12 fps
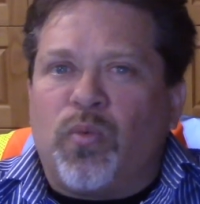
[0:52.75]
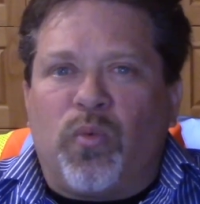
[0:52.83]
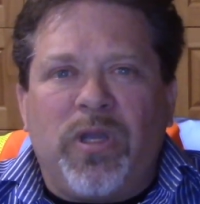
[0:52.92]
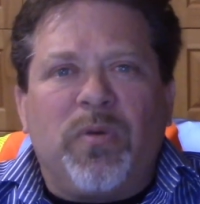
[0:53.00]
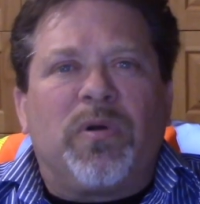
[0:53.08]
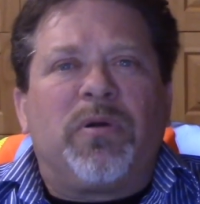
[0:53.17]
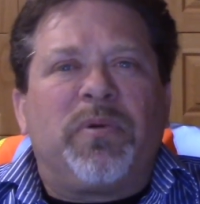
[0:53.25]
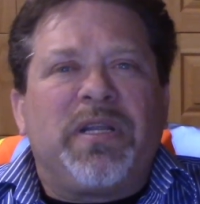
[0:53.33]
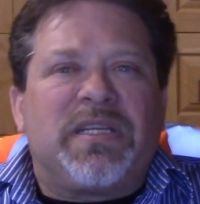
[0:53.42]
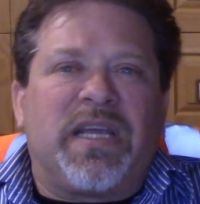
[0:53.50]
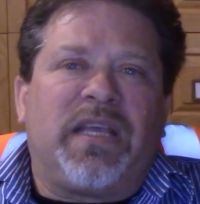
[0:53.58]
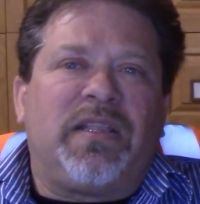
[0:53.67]
we will
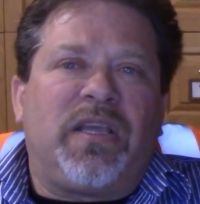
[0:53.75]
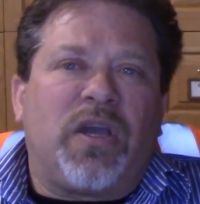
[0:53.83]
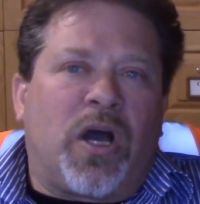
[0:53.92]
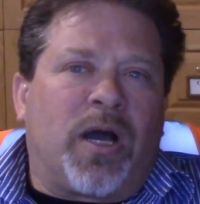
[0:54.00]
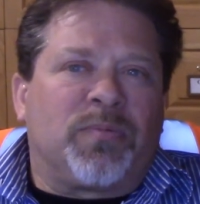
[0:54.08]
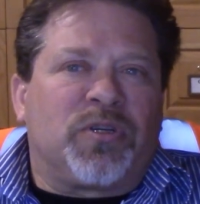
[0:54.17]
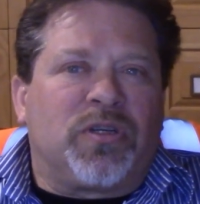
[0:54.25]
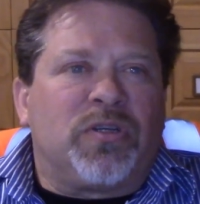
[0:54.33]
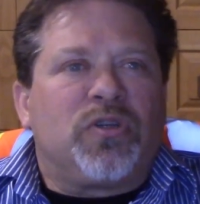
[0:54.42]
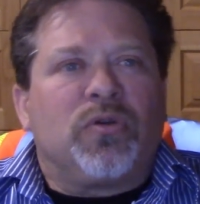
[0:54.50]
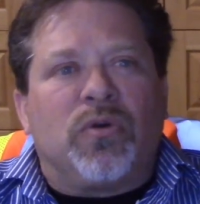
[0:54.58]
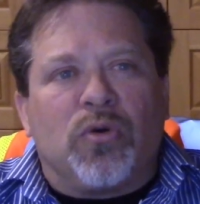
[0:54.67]
retain the option
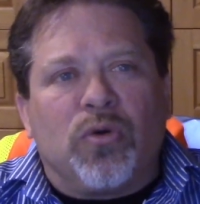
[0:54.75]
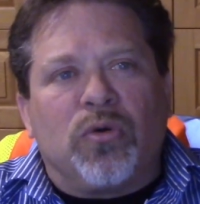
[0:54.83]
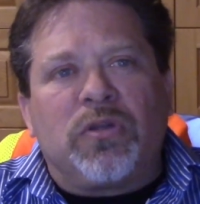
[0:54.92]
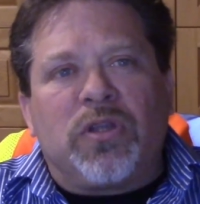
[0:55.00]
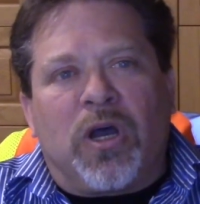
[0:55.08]
to hold